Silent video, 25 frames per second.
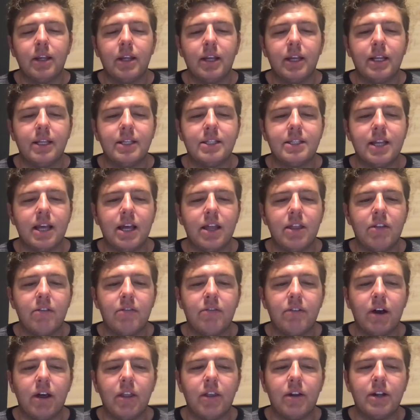is that the
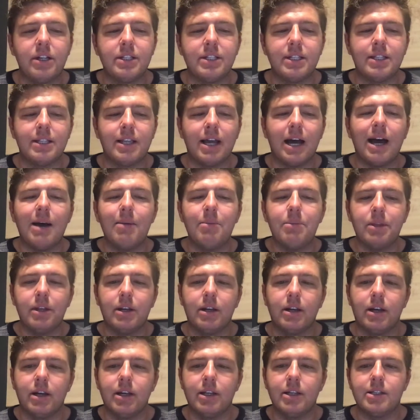Father has adopted
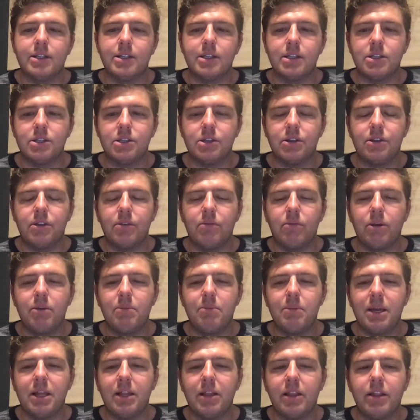us so that we
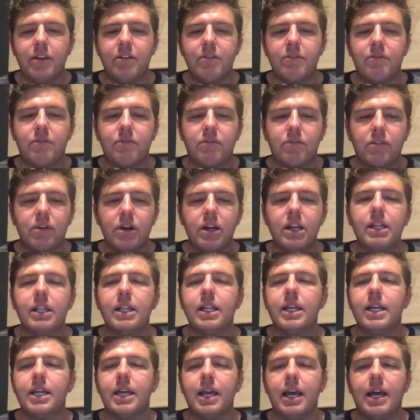may live
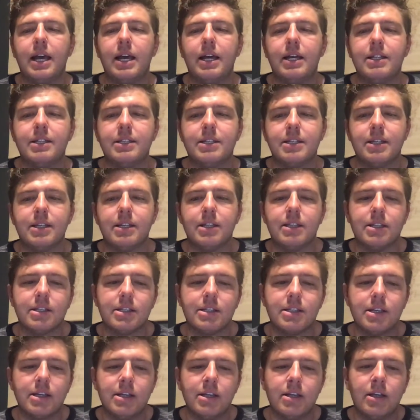freely as
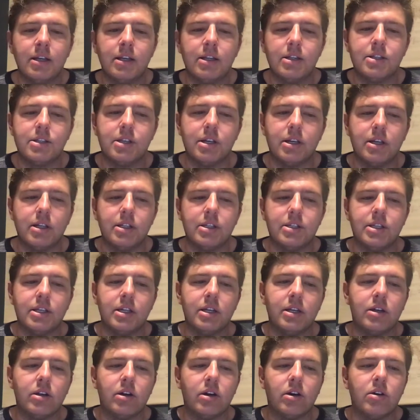his sons
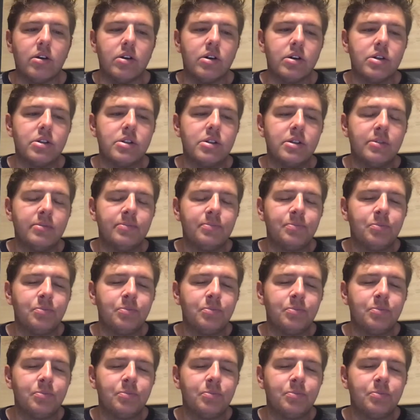and daughters.